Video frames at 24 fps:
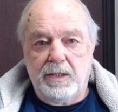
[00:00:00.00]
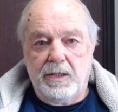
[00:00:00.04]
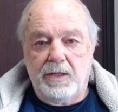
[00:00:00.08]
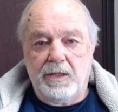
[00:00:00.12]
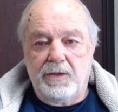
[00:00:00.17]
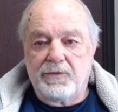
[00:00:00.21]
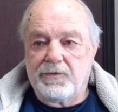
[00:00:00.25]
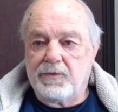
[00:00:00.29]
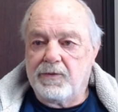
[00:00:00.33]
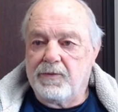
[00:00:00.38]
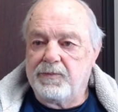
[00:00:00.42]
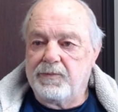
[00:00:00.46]

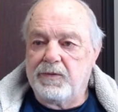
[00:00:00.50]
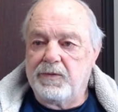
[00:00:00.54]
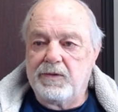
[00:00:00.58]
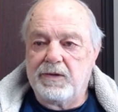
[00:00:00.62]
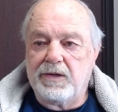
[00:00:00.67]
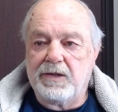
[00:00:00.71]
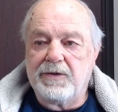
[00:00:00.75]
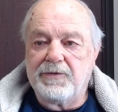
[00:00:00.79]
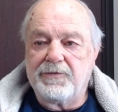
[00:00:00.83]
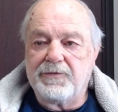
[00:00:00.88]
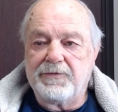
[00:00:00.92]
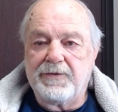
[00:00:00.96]
So if you did
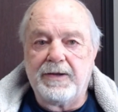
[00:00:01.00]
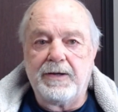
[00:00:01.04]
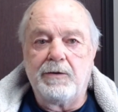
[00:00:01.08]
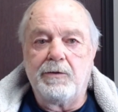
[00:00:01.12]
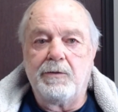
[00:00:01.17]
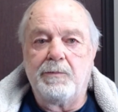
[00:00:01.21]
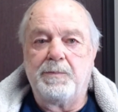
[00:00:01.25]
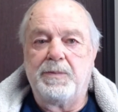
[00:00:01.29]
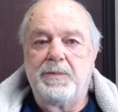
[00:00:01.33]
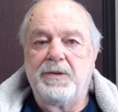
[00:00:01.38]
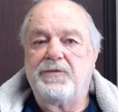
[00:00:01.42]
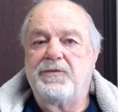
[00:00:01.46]
a
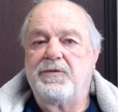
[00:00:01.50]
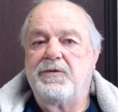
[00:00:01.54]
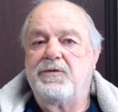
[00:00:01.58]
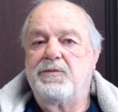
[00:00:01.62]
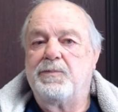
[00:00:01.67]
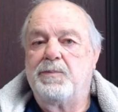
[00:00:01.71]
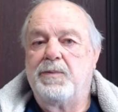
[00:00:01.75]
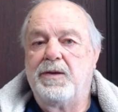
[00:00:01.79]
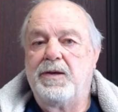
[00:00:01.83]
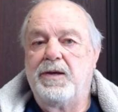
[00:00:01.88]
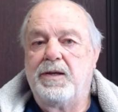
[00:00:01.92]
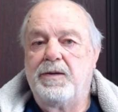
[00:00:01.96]
standard business
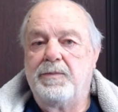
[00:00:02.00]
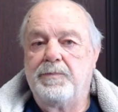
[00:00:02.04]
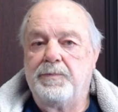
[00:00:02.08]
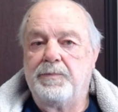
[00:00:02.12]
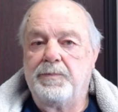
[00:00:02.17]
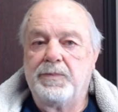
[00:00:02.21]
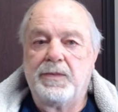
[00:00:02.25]
plan,